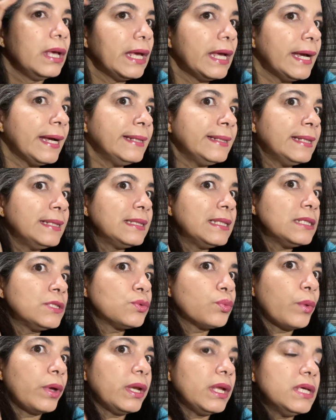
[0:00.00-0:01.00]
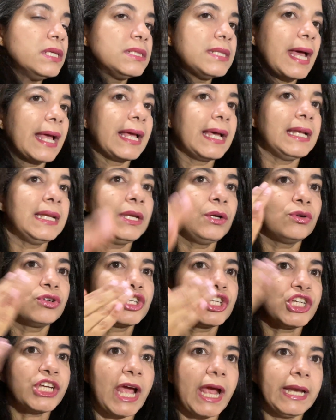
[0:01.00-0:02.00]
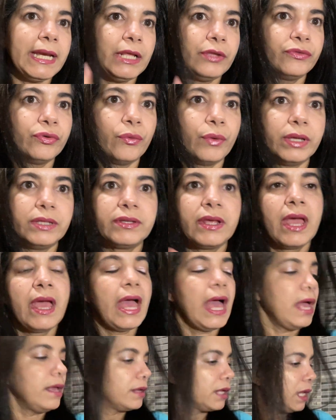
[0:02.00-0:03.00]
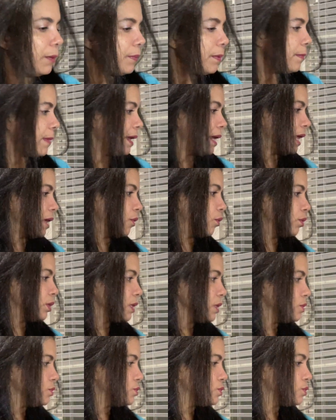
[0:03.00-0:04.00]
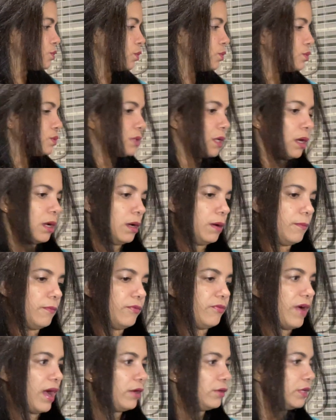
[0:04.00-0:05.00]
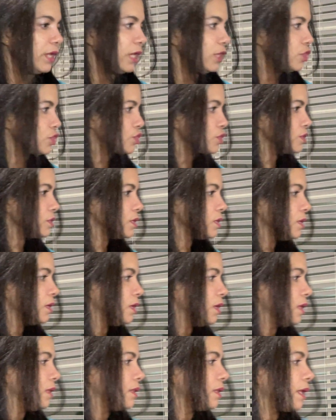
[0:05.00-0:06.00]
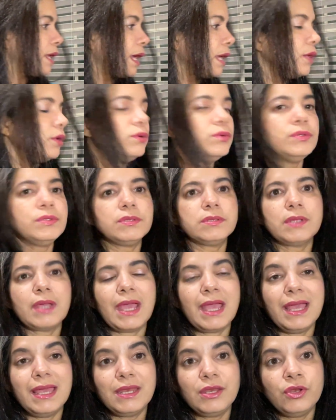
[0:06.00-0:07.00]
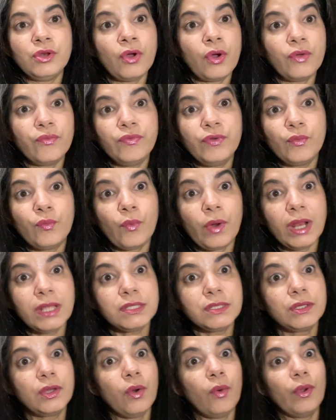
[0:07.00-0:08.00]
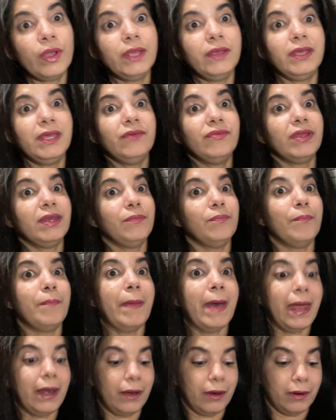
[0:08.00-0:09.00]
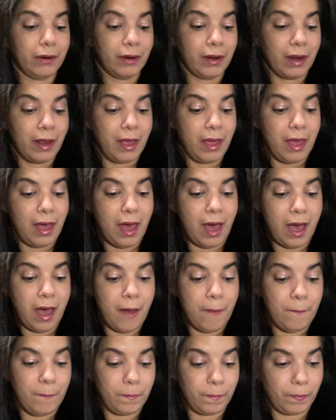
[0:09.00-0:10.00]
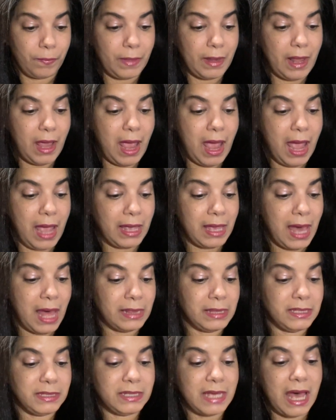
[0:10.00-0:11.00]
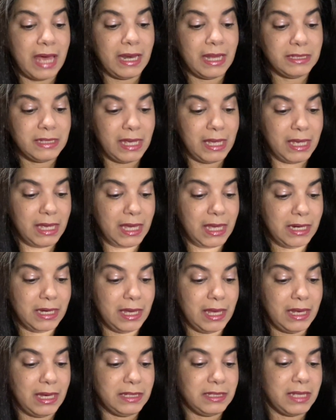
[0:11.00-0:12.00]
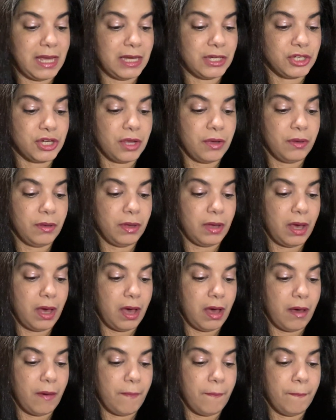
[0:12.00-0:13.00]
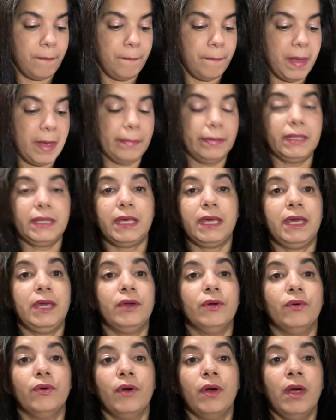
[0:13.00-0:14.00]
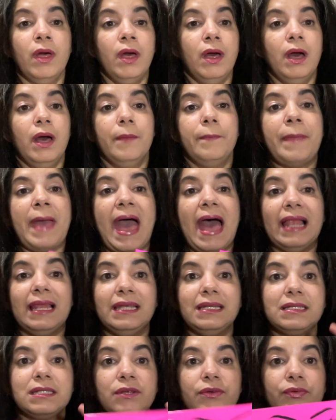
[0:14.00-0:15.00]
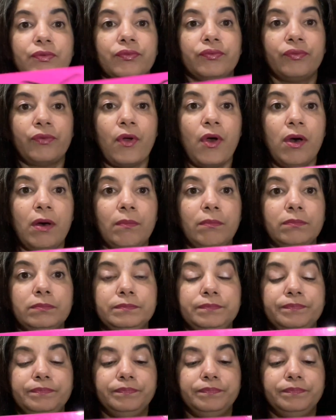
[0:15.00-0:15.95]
And then this one is like a little shiny to it. And keep in mind, I only use those foundation that I use. And you know, if you wanted to go even better, I got this Anastasia Beverly Hill palette from